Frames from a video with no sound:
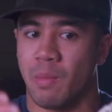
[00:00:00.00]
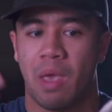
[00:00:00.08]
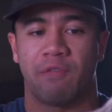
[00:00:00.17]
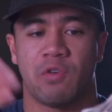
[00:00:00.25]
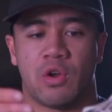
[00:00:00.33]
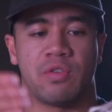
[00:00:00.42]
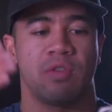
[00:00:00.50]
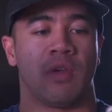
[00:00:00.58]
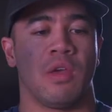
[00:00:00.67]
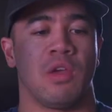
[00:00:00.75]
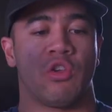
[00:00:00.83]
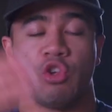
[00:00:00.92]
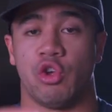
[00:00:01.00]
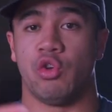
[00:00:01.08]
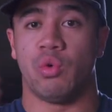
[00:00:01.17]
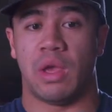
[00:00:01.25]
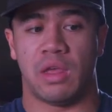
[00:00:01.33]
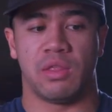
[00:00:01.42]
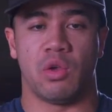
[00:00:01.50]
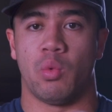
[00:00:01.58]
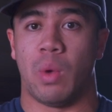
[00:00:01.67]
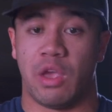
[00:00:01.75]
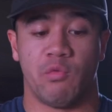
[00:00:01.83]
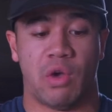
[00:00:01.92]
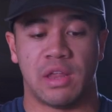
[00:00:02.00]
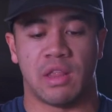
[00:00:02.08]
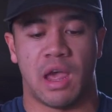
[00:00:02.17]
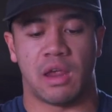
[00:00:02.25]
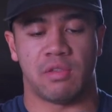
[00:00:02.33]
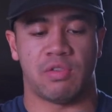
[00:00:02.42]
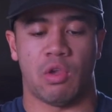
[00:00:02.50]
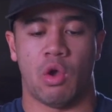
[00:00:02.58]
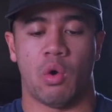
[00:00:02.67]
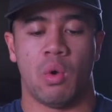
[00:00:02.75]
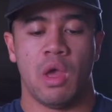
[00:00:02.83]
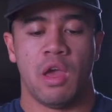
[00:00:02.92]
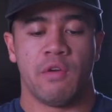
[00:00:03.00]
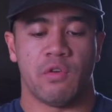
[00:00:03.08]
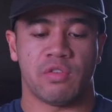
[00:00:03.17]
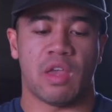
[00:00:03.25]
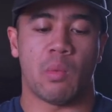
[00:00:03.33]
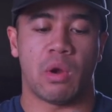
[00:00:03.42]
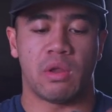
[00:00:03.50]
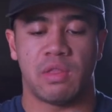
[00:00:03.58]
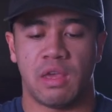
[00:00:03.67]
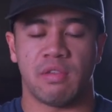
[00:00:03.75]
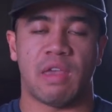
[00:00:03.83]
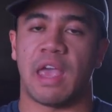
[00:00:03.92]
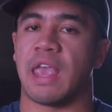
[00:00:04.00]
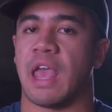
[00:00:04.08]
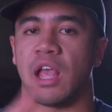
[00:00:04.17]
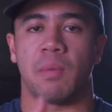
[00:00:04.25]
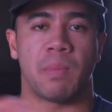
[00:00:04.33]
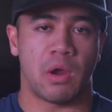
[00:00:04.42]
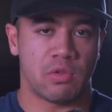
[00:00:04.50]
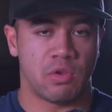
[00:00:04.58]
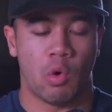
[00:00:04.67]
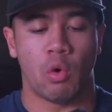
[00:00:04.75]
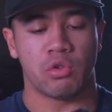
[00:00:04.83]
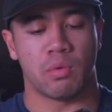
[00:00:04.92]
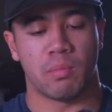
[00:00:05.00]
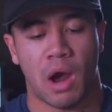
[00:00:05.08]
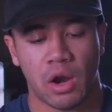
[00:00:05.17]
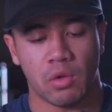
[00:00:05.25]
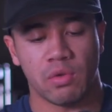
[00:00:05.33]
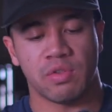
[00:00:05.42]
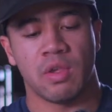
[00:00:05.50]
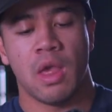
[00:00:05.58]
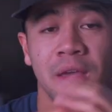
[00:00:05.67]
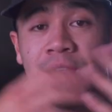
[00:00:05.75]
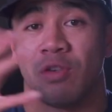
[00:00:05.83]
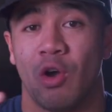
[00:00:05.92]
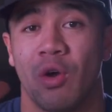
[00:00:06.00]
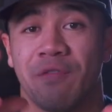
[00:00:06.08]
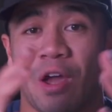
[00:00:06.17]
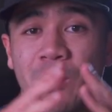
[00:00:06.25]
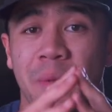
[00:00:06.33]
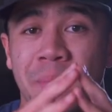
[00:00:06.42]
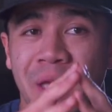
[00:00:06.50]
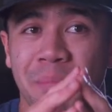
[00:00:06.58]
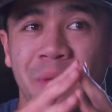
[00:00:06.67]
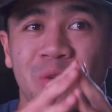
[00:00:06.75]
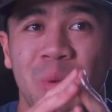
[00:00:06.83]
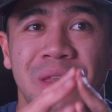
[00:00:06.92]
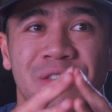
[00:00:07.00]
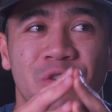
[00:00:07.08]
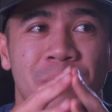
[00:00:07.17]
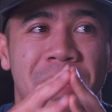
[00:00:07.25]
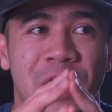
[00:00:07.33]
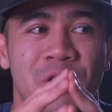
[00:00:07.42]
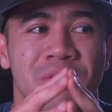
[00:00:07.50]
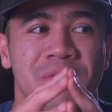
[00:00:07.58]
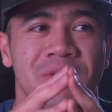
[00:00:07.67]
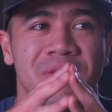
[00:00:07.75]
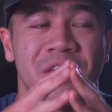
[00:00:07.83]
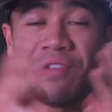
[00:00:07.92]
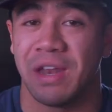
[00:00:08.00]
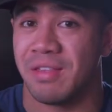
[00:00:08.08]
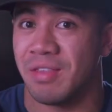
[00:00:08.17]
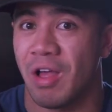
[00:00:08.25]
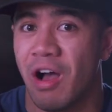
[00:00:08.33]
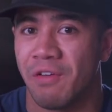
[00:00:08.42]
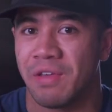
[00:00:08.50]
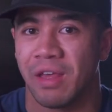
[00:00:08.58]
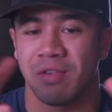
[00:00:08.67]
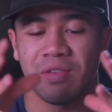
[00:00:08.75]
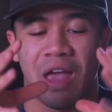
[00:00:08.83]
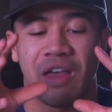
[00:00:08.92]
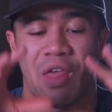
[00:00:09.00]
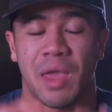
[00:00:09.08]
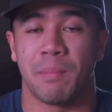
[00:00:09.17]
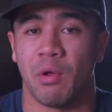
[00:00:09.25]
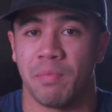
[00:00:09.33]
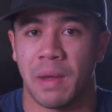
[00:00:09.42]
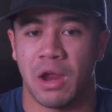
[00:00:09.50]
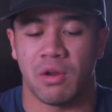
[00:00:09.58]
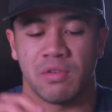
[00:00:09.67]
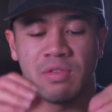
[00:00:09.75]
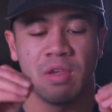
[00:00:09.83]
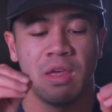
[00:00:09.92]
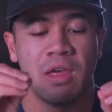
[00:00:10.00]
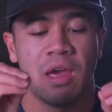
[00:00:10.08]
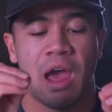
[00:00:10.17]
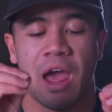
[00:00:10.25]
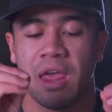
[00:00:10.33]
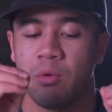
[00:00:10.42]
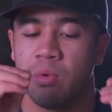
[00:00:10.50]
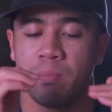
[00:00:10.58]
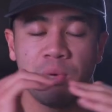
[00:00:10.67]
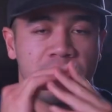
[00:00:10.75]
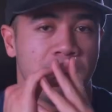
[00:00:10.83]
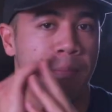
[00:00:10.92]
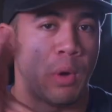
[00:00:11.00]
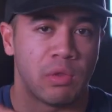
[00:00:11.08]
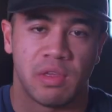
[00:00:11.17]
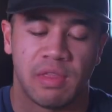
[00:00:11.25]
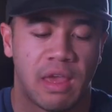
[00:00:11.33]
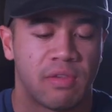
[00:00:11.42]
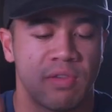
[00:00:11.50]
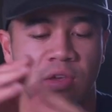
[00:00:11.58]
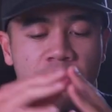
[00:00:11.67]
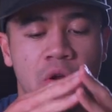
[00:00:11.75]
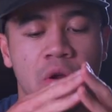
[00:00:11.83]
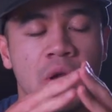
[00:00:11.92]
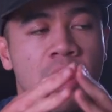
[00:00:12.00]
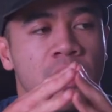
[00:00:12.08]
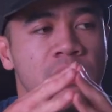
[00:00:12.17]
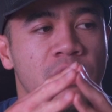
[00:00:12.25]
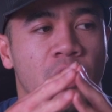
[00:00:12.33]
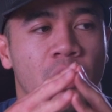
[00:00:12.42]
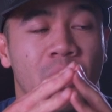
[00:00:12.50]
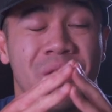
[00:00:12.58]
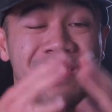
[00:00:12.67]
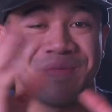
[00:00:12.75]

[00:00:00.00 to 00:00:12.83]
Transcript: my first shoe in the Way of Wade line. So first time wearing these, I can't compare to older models. So if I were to pick between the two pairs, if it isn't obvious, I like both pairs. I would put them both in the S tier. So